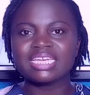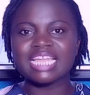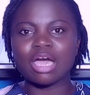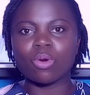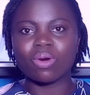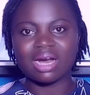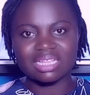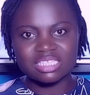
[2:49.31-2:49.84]

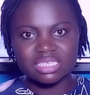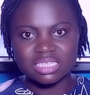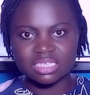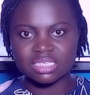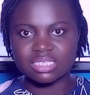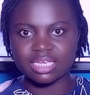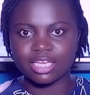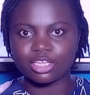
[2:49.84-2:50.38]
Now at
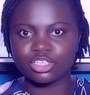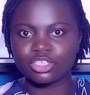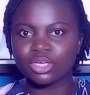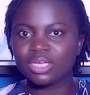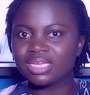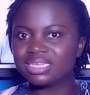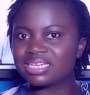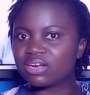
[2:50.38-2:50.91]
this
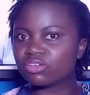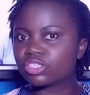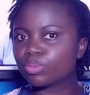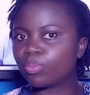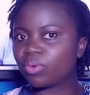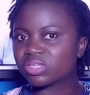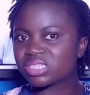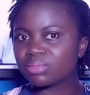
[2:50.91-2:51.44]
stage, there
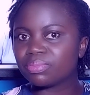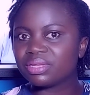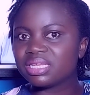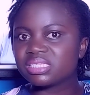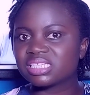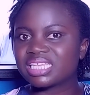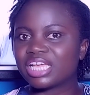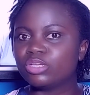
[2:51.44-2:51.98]
is a
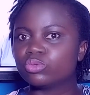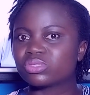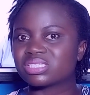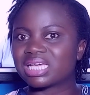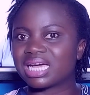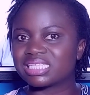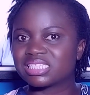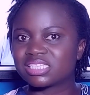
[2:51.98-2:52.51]
possibility that you
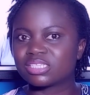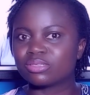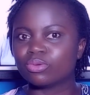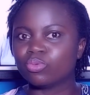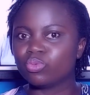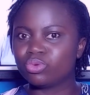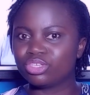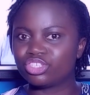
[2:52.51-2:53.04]
start
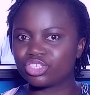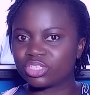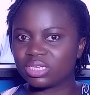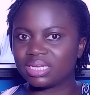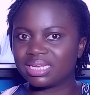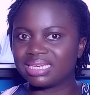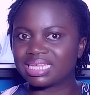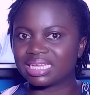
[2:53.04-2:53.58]

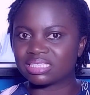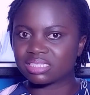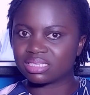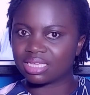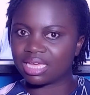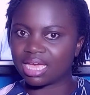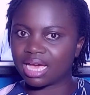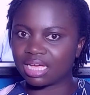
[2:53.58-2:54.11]
wishing that
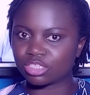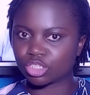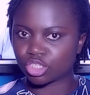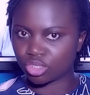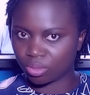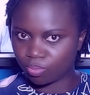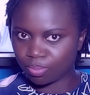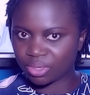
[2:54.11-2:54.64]
they are
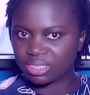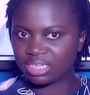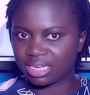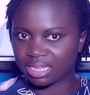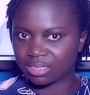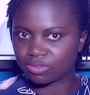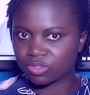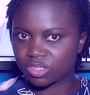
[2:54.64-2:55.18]

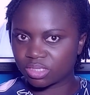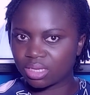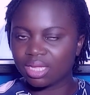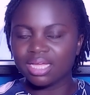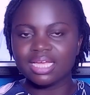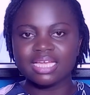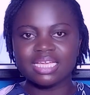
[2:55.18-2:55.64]
somebody else.